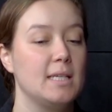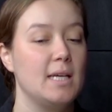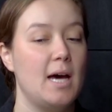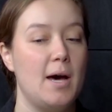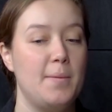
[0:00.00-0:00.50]

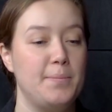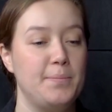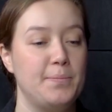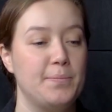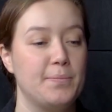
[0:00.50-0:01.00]

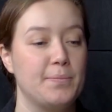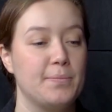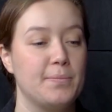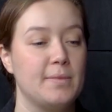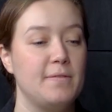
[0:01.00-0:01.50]
um
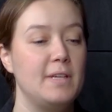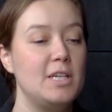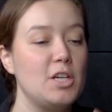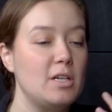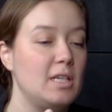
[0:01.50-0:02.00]

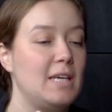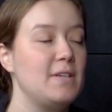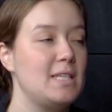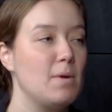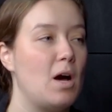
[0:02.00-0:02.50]
finish on give
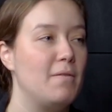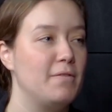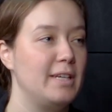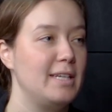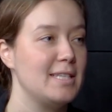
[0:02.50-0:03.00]
us some
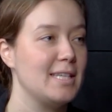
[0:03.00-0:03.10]
confidence.